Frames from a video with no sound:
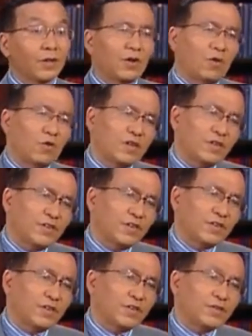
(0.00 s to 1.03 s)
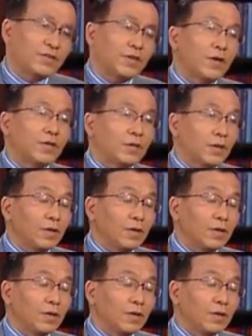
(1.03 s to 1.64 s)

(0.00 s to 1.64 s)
to blindly believe in the